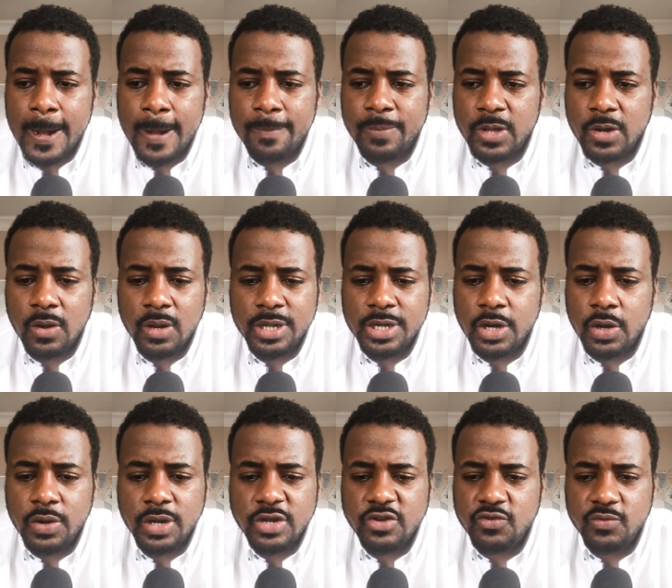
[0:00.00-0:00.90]
Nikola
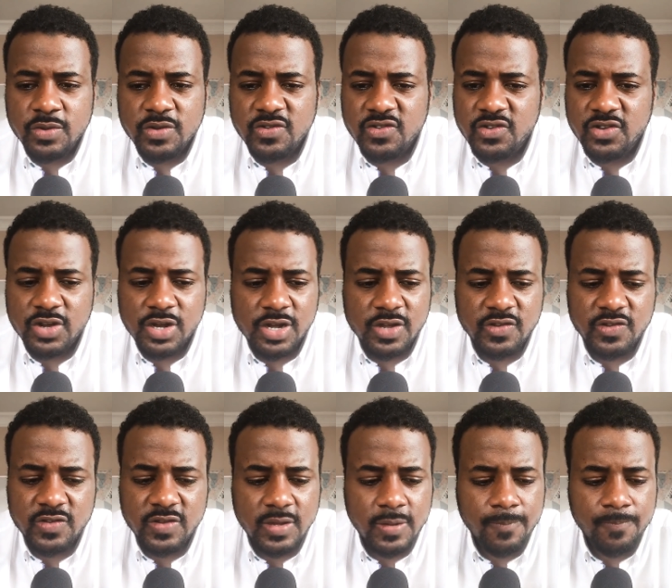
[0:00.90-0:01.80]
Jokic was
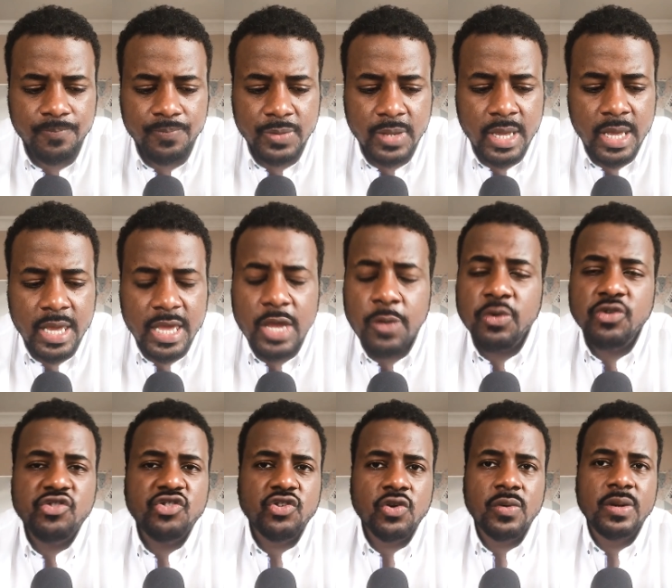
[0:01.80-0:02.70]
just, he
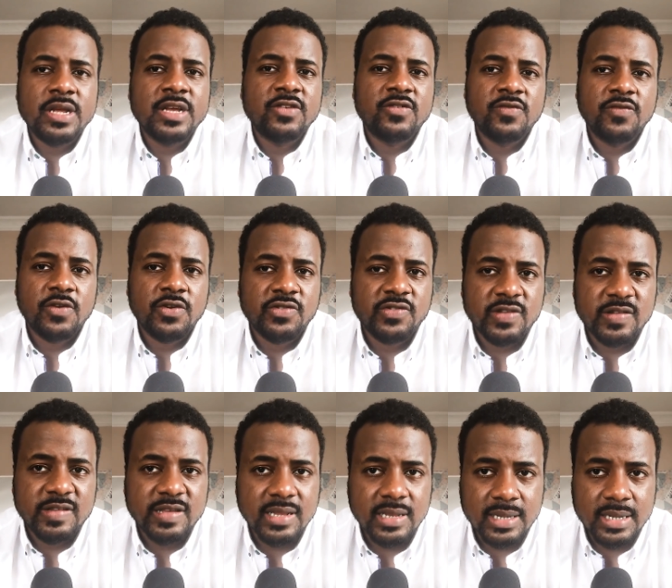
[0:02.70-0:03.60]
was showing his
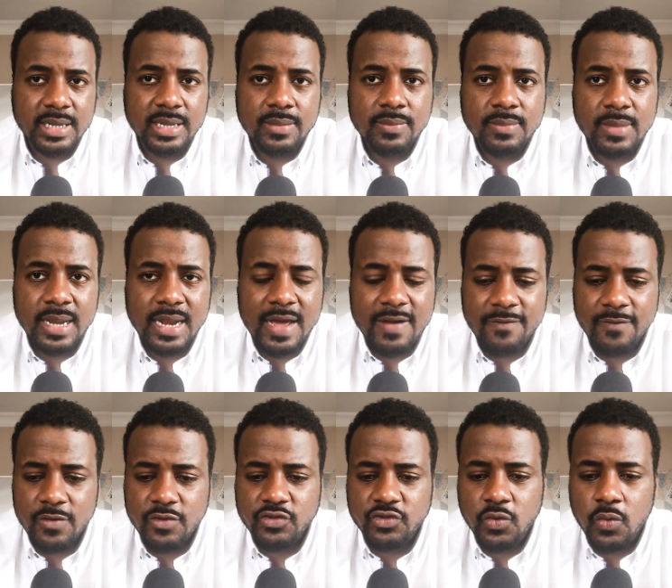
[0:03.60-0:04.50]
versatility in that
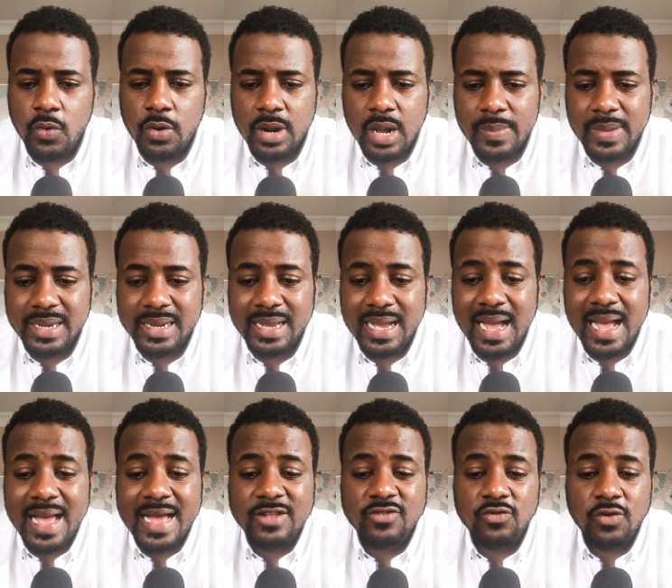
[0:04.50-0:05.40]
first quarter. I mean, the
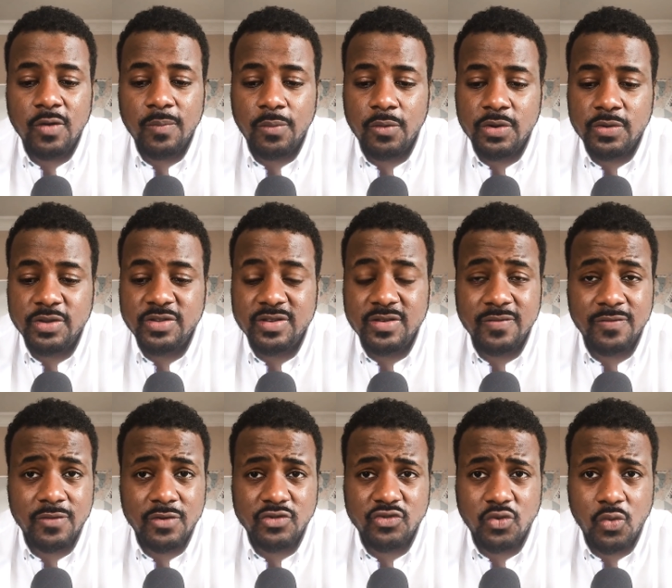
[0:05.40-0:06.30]
guy had 12 points in the
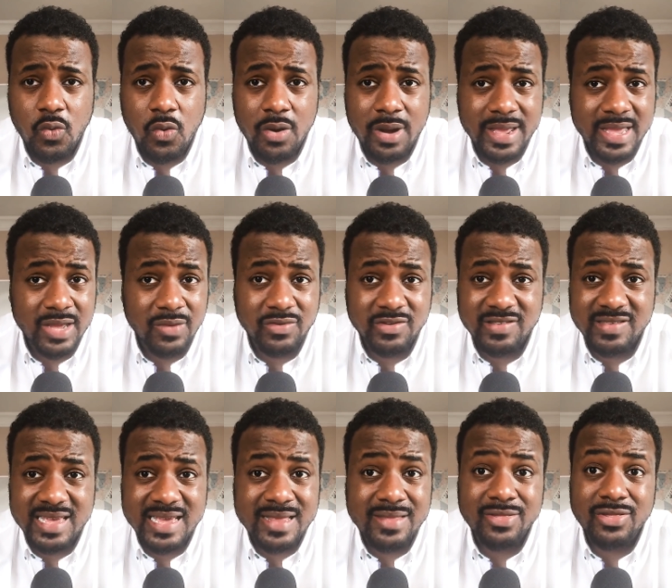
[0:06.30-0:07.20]
first quarter, and he was
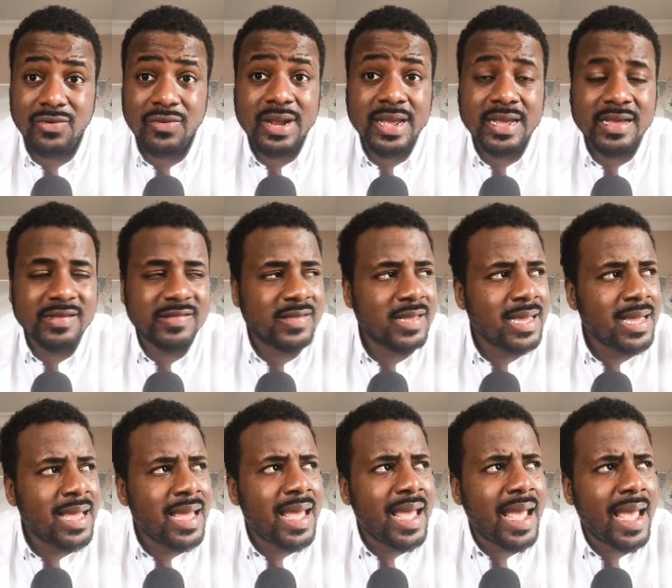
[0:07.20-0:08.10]
just hitting threes.
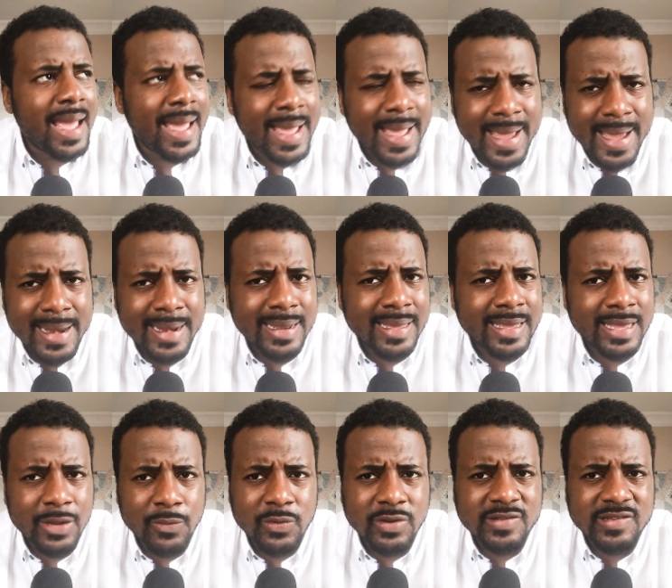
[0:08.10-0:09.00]
And
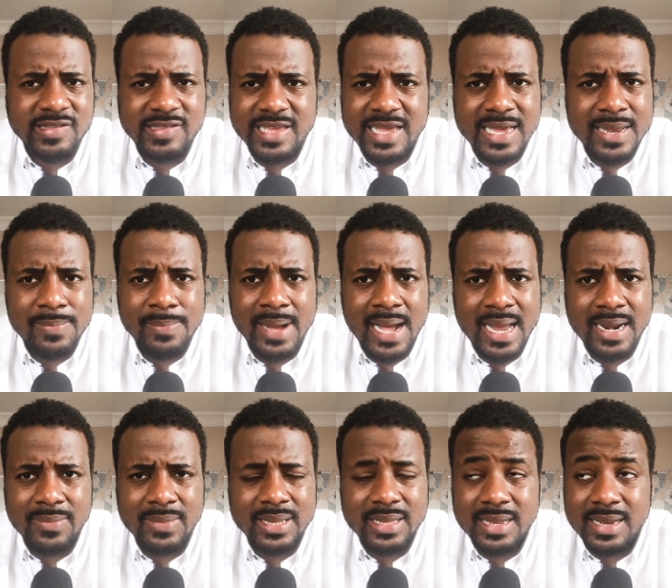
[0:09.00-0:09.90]
he was just hitting
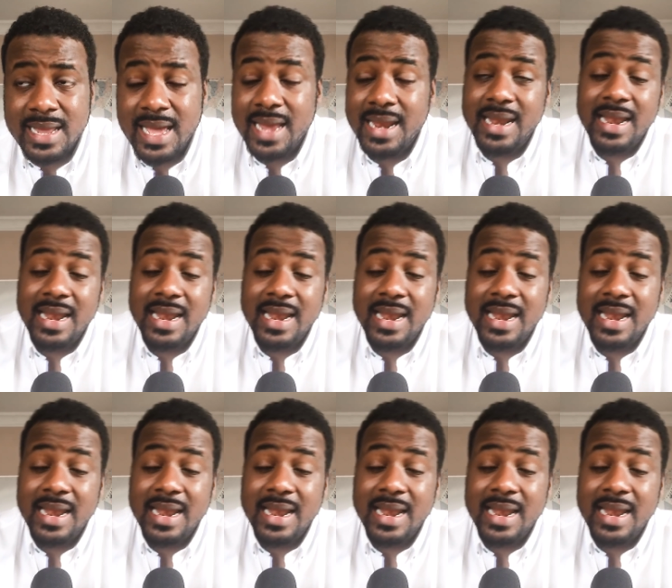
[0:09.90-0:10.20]
bottom of the net.